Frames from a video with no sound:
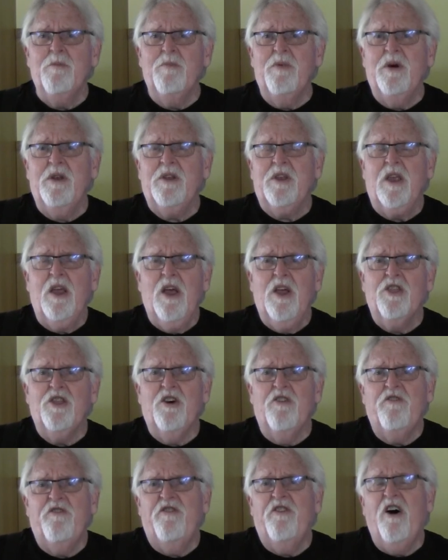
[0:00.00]
but
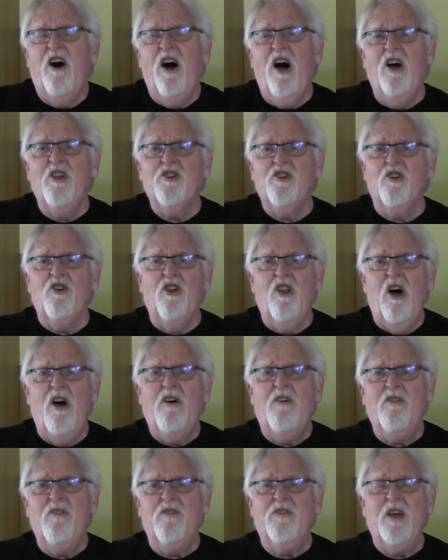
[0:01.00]
the father
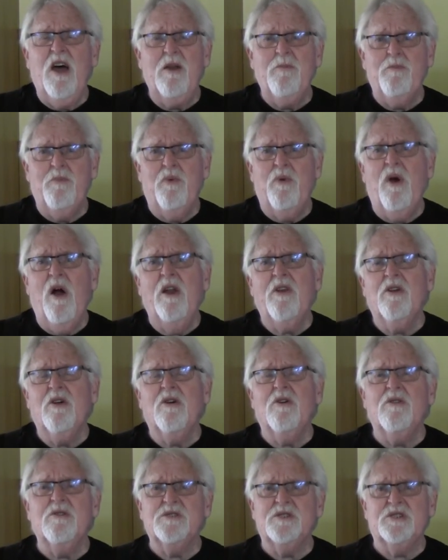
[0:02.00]
loved that
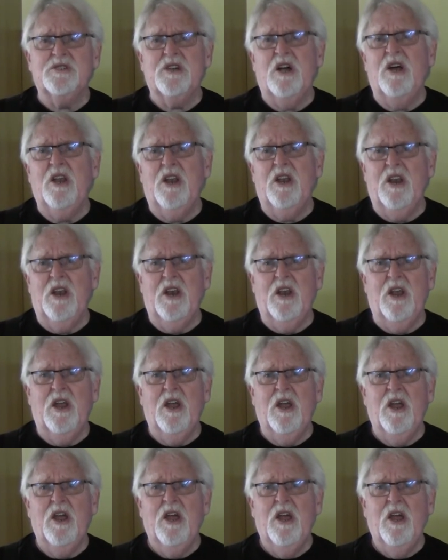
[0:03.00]
prodigal
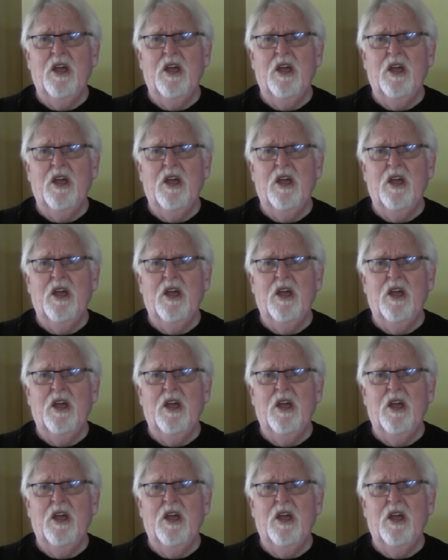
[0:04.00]
son